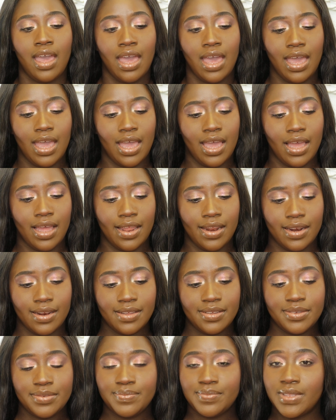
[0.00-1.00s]
And
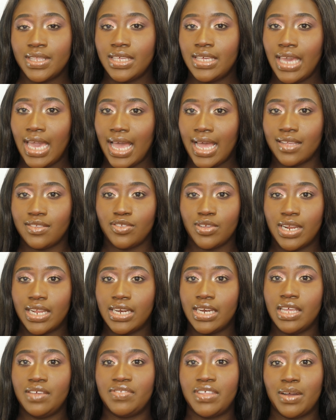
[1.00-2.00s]
yeah, so they
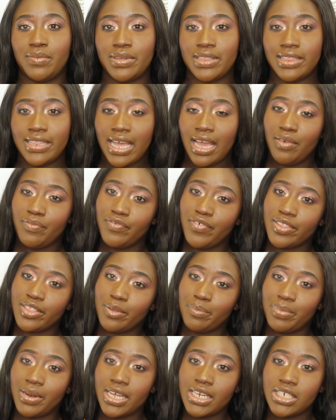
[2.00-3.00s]
leave that with them for the
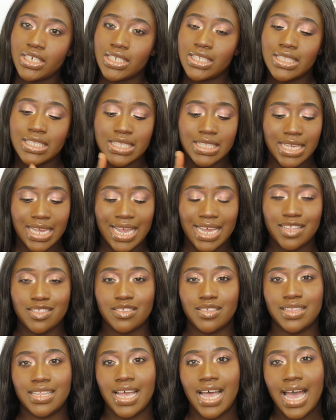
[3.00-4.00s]
blushes. Let's get
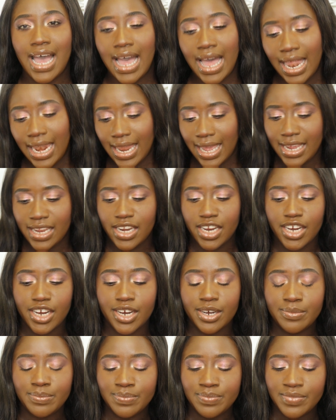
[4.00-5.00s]
into the
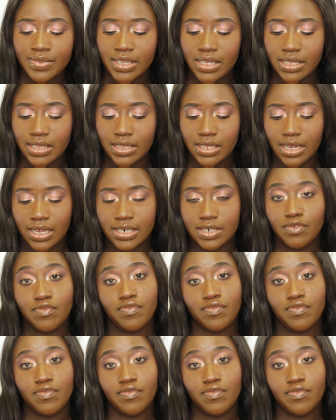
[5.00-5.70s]
highlighter. The